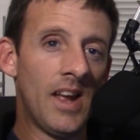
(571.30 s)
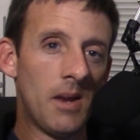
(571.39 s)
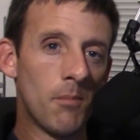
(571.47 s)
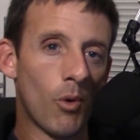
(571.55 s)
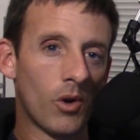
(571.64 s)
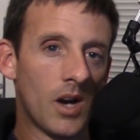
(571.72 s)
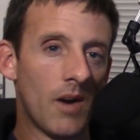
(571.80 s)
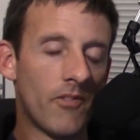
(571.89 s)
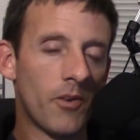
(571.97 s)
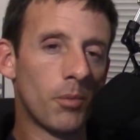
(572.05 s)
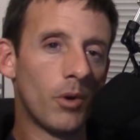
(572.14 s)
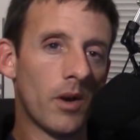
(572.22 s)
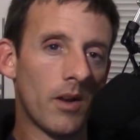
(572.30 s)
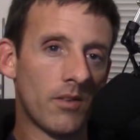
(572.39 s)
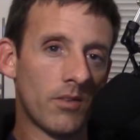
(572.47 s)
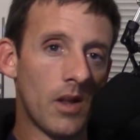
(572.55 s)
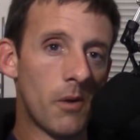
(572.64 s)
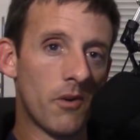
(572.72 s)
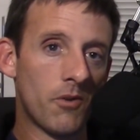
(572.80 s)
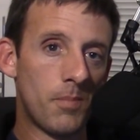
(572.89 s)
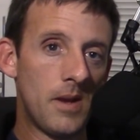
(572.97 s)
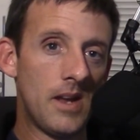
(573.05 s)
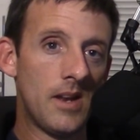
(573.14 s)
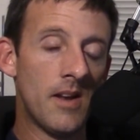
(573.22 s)
getting more comfortable at a slower
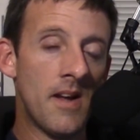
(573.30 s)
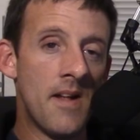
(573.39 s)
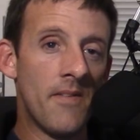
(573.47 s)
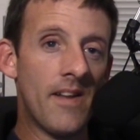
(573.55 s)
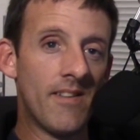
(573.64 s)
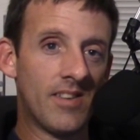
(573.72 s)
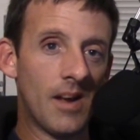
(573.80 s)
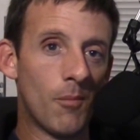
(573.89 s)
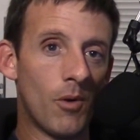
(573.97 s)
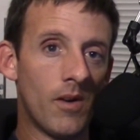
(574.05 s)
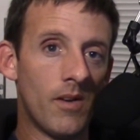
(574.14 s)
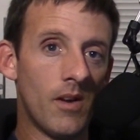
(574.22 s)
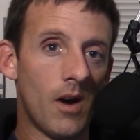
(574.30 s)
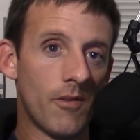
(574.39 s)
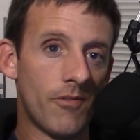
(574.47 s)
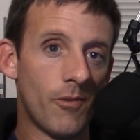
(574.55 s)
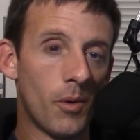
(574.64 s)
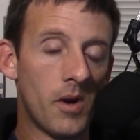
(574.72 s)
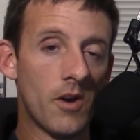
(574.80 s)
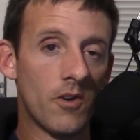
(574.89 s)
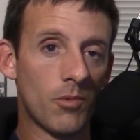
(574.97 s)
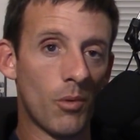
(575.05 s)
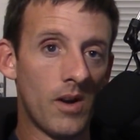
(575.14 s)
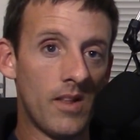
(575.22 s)
speed than someone on forty
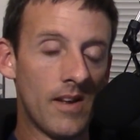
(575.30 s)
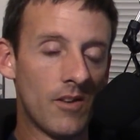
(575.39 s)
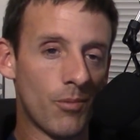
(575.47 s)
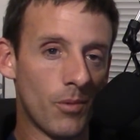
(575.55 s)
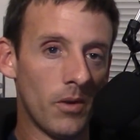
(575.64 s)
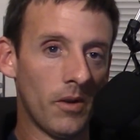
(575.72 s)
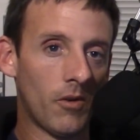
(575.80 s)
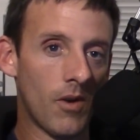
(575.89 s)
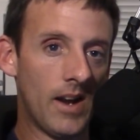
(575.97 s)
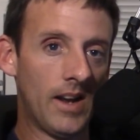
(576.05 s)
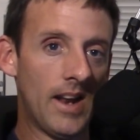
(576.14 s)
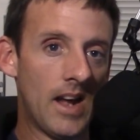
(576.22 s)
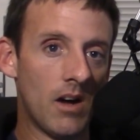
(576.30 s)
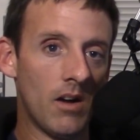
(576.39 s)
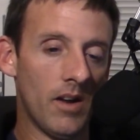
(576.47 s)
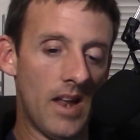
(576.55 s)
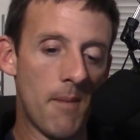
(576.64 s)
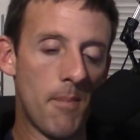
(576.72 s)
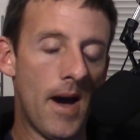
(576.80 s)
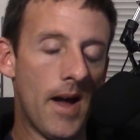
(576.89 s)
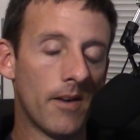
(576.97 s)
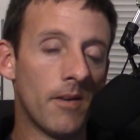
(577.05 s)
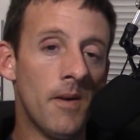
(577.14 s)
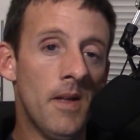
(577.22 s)
or twenty that's really cranking out on that
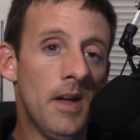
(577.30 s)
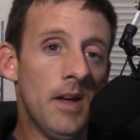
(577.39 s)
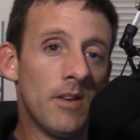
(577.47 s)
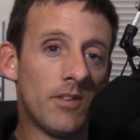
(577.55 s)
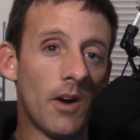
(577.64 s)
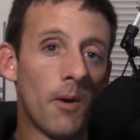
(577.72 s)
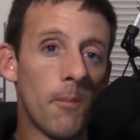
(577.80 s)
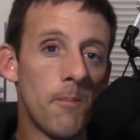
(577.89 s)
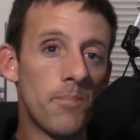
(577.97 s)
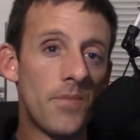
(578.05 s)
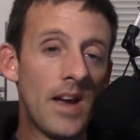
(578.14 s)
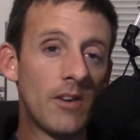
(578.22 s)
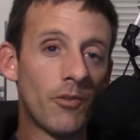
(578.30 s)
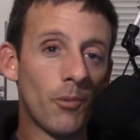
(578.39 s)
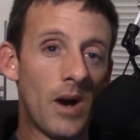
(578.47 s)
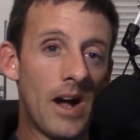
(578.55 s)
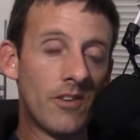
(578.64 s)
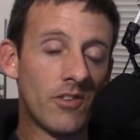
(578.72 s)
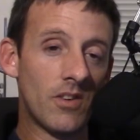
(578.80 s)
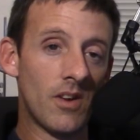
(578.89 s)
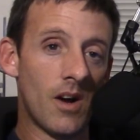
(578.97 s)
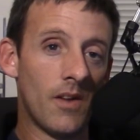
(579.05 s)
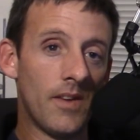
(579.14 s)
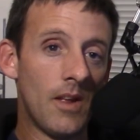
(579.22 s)
paddle. So thanks for watching
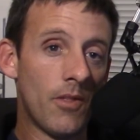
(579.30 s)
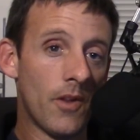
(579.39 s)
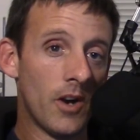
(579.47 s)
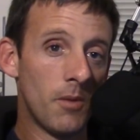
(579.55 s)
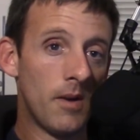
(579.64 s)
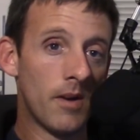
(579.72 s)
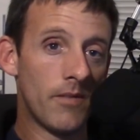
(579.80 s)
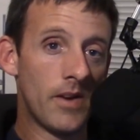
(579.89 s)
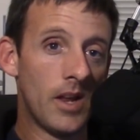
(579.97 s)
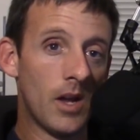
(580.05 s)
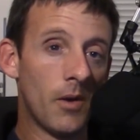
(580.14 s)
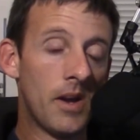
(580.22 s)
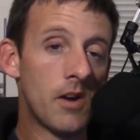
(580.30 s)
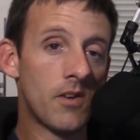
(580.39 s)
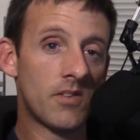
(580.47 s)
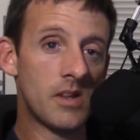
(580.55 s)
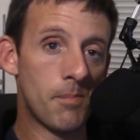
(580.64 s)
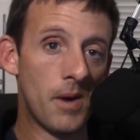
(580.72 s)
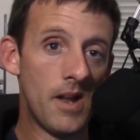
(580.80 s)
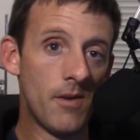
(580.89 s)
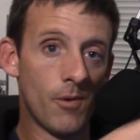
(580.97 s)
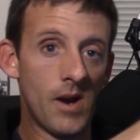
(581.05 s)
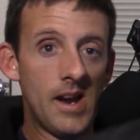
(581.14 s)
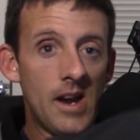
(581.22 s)
on the thirty meter video. Here's the
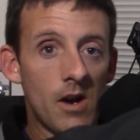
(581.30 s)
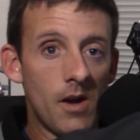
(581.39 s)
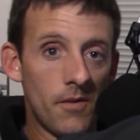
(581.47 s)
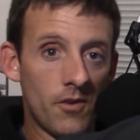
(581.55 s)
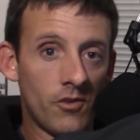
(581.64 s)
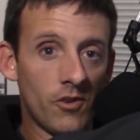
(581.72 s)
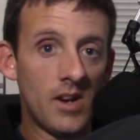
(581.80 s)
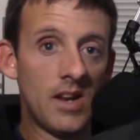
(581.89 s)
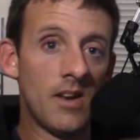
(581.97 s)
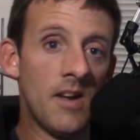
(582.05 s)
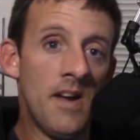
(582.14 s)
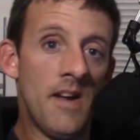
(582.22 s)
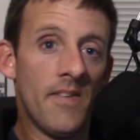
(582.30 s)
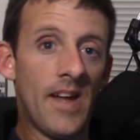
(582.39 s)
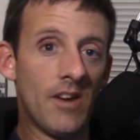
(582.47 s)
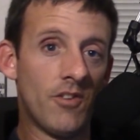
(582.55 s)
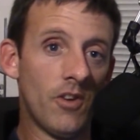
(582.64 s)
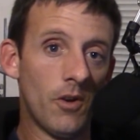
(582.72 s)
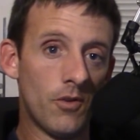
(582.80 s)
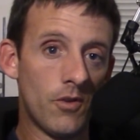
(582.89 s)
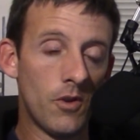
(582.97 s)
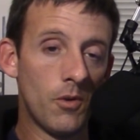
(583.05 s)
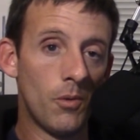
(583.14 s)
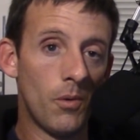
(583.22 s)
button right here on the screen that shows
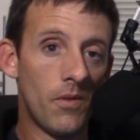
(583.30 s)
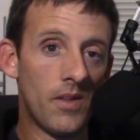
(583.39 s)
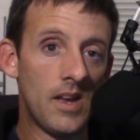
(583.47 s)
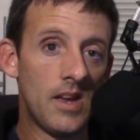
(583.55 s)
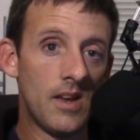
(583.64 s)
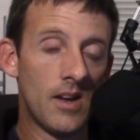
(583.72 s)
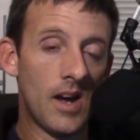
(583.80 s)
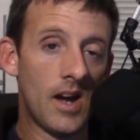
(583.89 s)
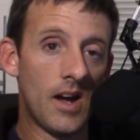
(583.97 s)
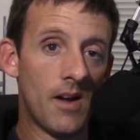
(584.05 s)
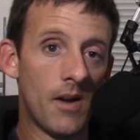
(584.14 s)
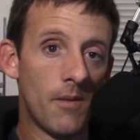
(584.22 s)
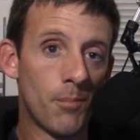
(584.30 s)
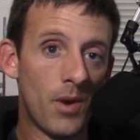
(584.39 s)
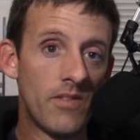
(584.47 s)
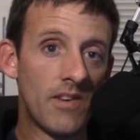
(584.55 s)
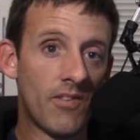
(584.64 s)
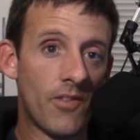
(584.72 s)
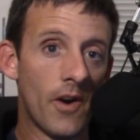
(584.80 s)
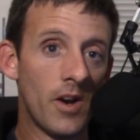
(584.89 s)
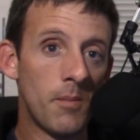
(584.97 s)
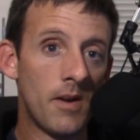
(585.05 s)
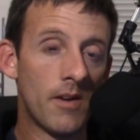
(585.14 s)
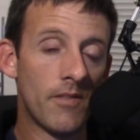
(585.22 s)
you the uh, previous
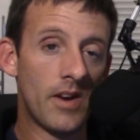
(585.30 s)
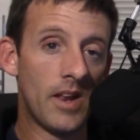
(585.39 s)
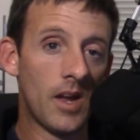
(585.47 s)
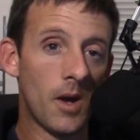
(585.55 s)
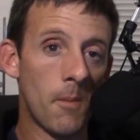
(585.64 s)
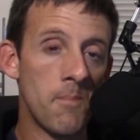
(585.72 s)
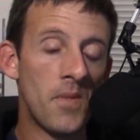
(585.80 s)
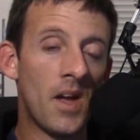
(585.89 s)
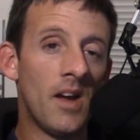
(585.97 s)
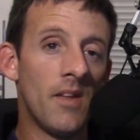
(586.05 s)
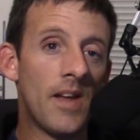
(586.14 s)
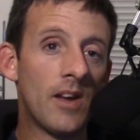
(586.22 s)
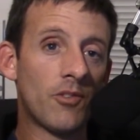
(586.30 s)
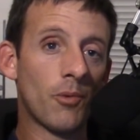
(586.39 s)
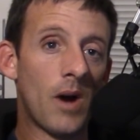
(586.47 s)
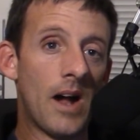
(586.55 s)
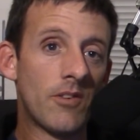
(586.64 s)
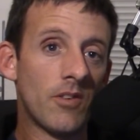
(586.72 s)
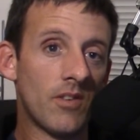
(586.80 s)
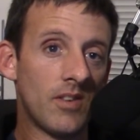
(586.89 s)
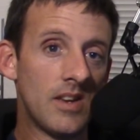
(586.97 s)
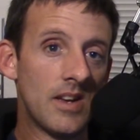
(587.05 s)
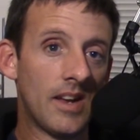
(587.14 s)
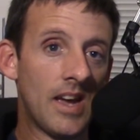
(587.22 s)
thirty meter video. Thanks for watching.
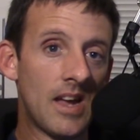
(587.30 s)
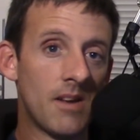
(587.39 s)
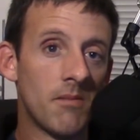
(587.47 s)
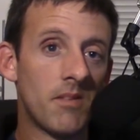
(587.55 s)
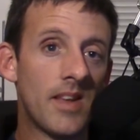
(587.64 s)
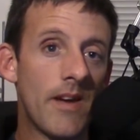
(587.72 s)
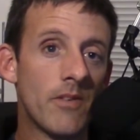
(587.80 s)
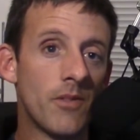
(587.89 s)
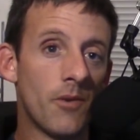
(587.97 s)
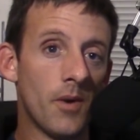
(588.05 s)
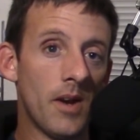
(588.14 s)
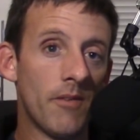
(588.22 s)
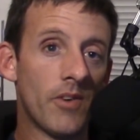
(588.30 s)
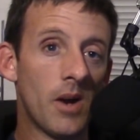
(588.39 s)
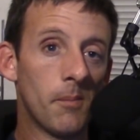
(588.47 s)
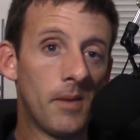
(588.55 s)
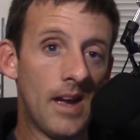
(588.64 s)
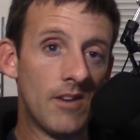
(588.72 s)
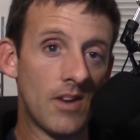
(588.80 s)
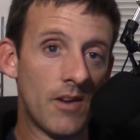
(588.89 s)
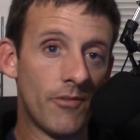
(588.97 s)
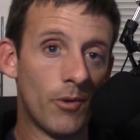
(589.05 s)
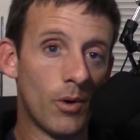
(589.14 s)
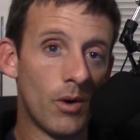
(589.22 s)
See you again. seven three from K
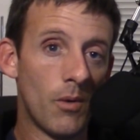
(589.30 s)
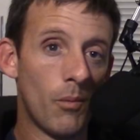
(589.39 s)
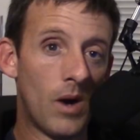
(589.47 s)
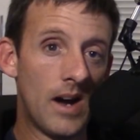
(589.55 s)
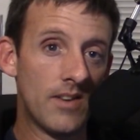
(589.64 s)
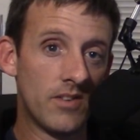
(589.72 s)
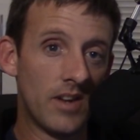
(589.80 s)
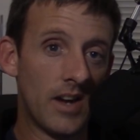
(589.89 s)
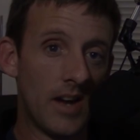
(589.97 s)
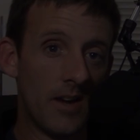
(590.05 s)
J four Y Z